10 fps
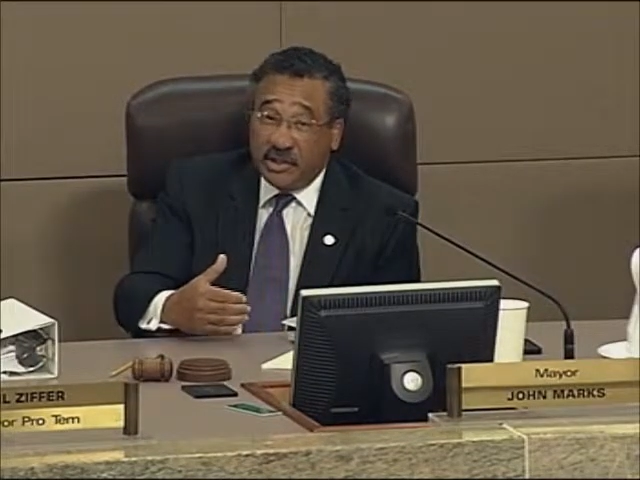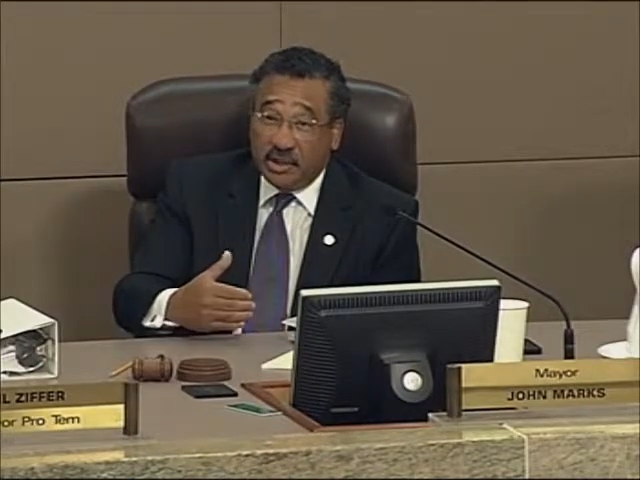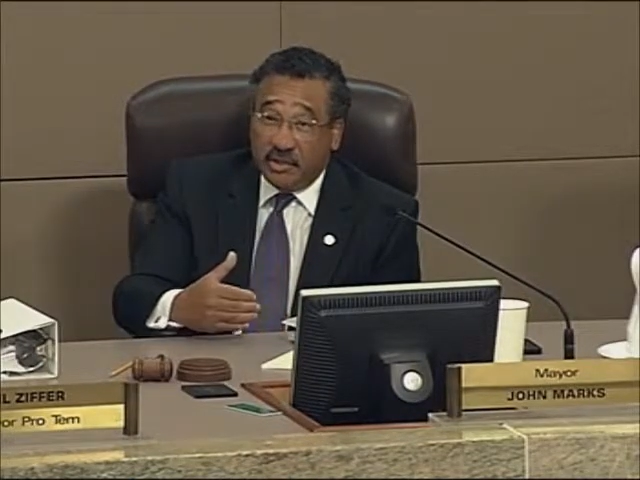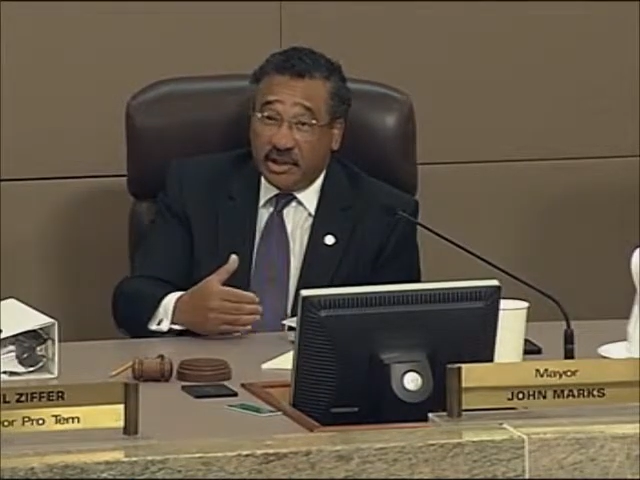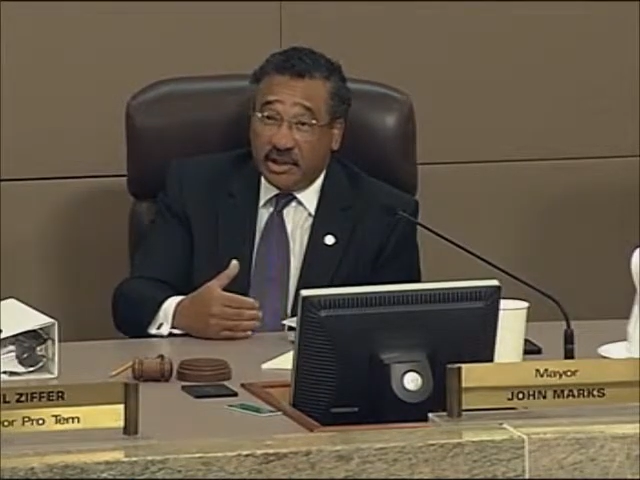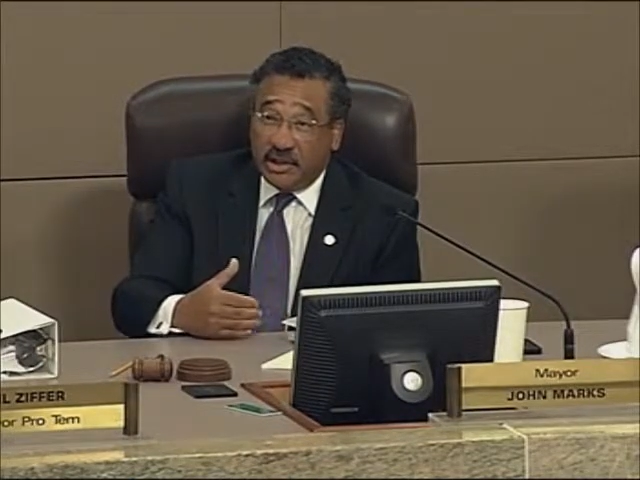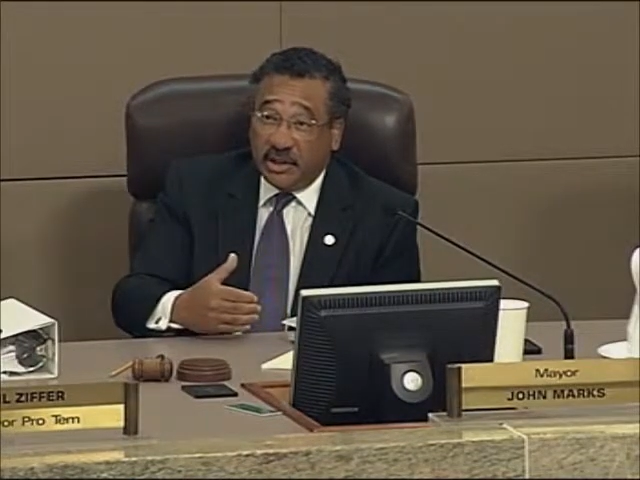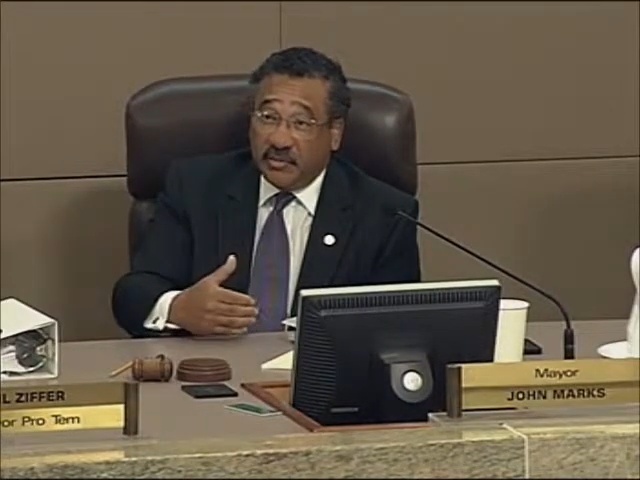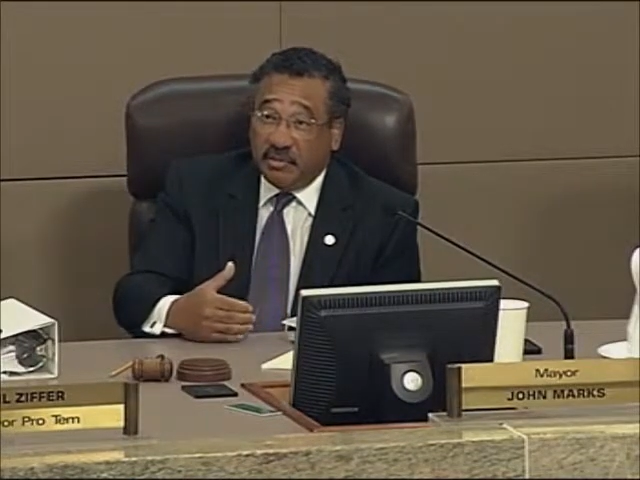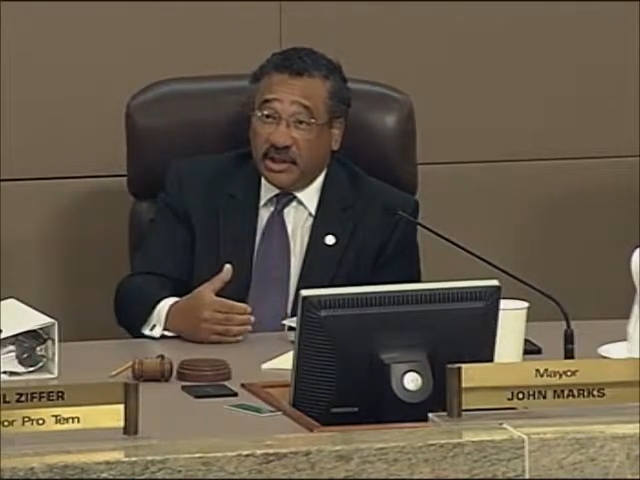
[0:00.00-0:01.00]
so we can get
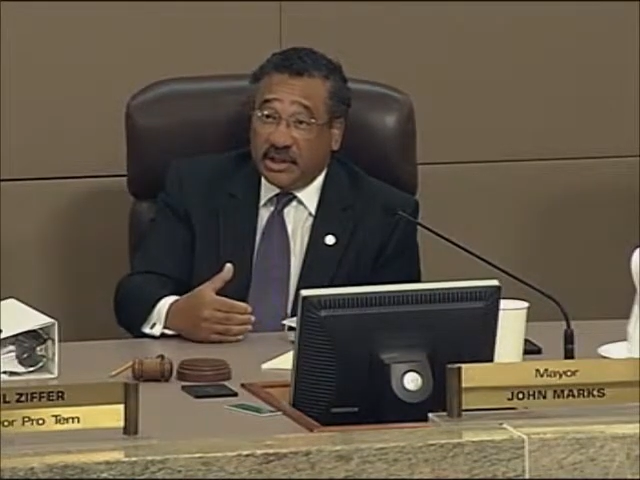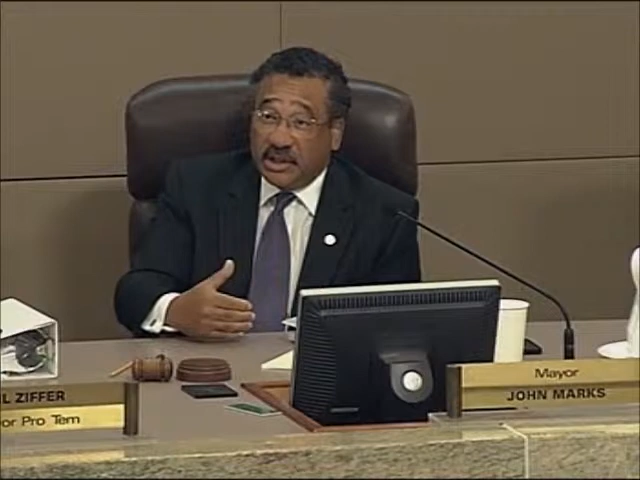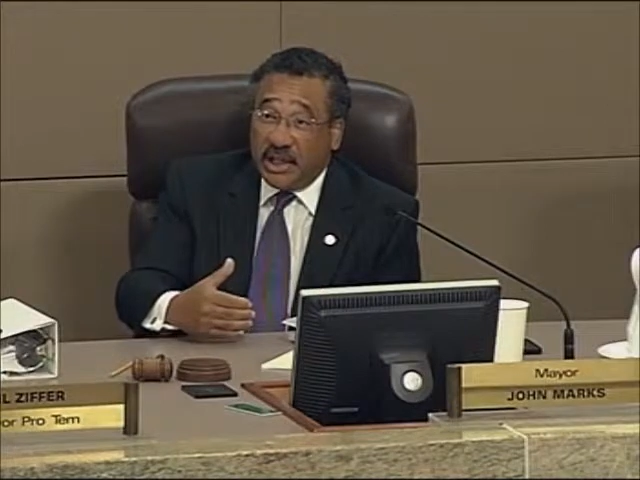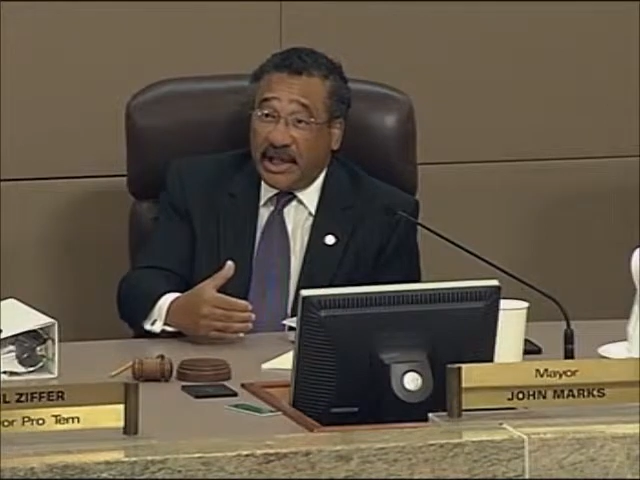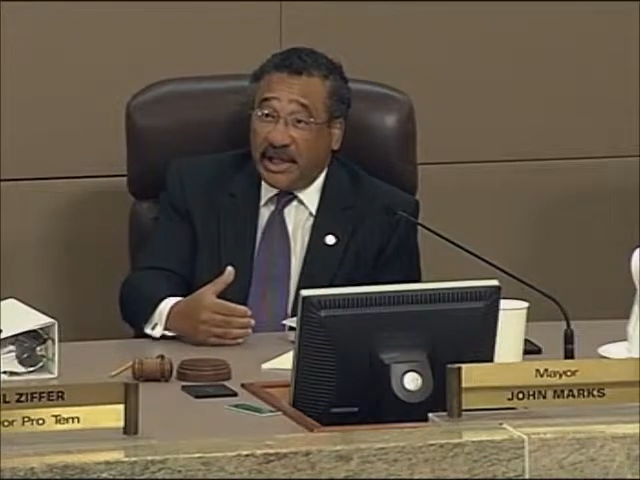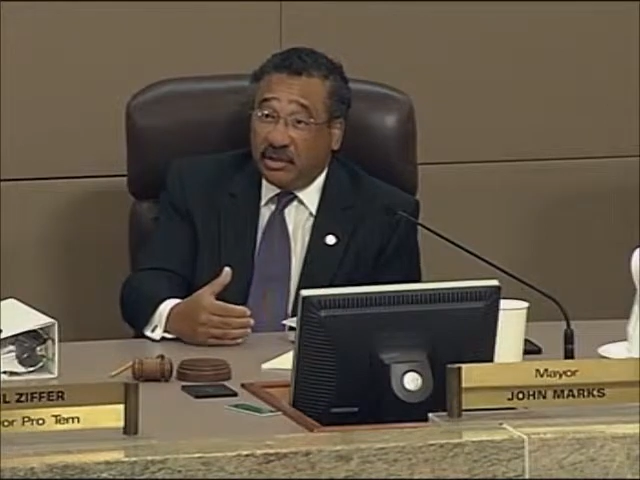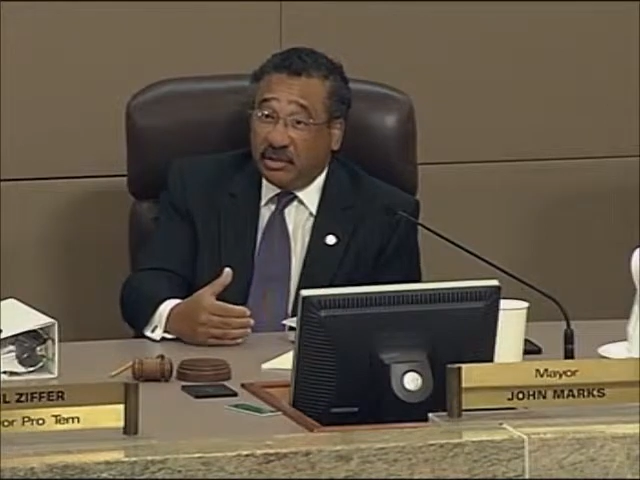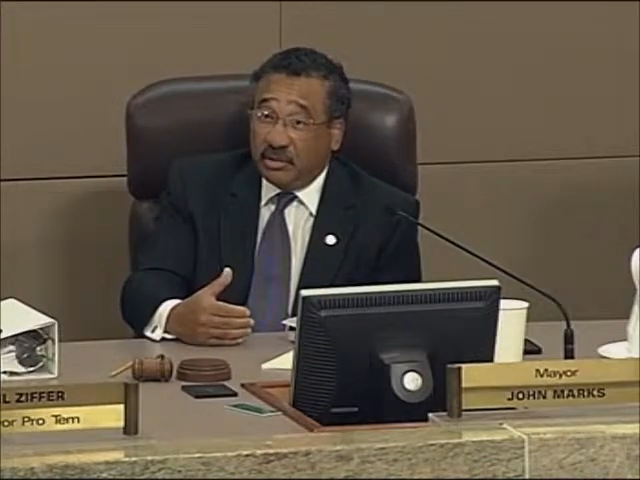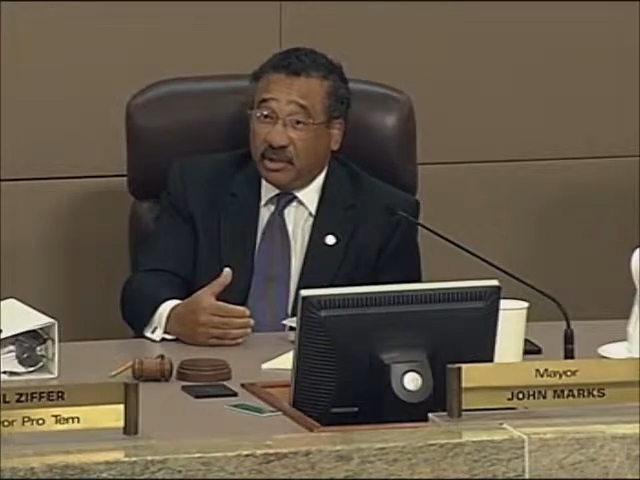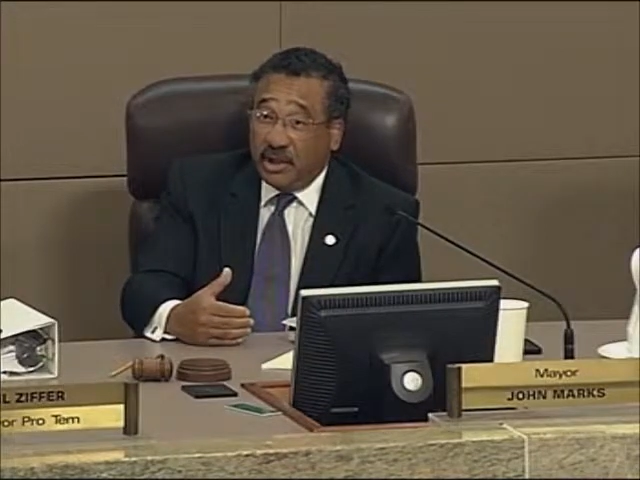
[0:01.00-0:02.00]
the information
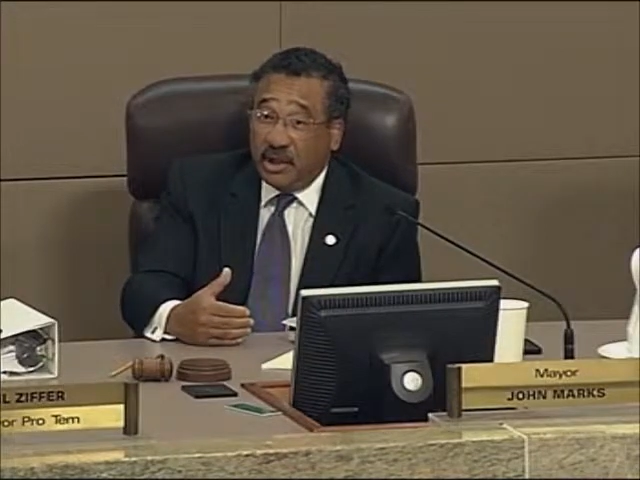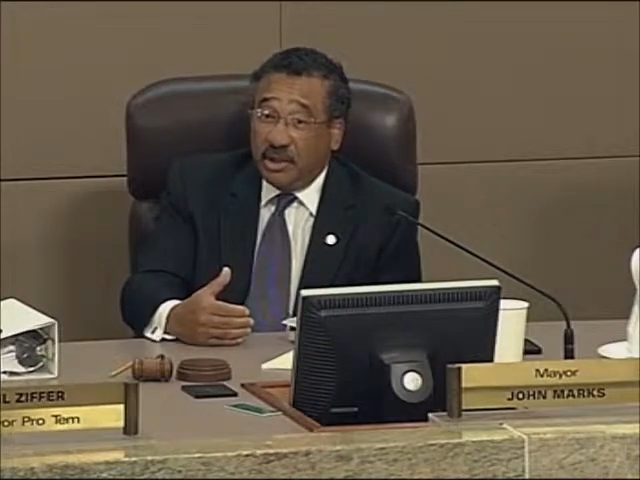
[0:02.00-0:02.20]
out.